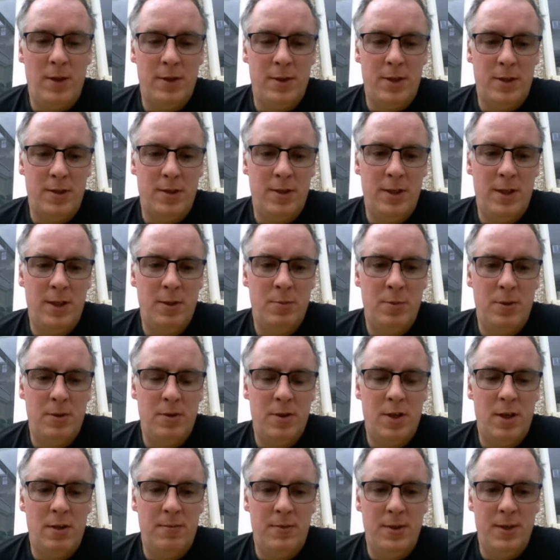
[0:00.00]
As I said,
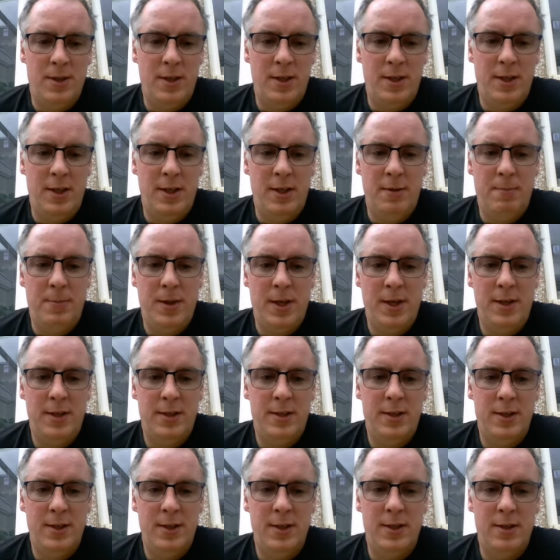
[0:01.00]
we'll cover the
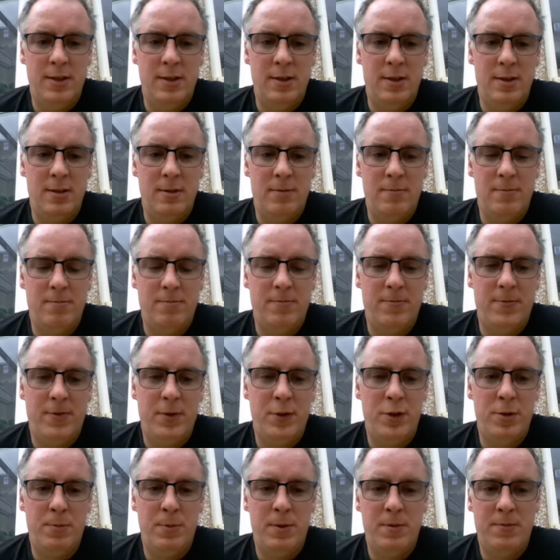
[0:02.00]
painting in a
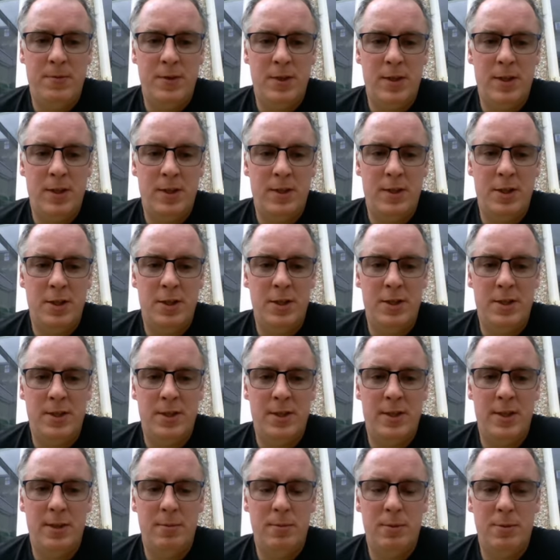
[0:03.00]
future build for the next
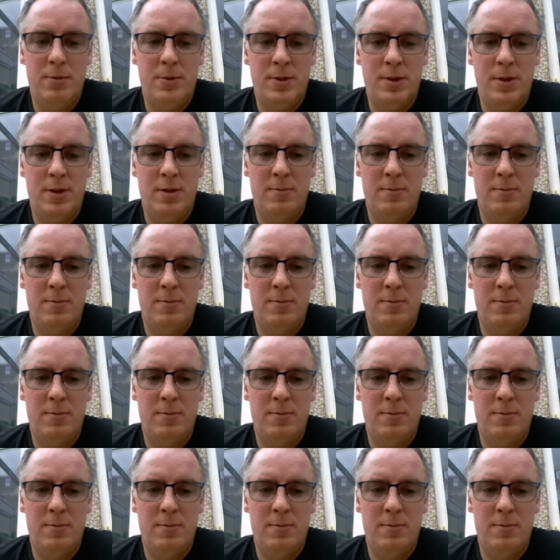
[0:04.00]
year's table,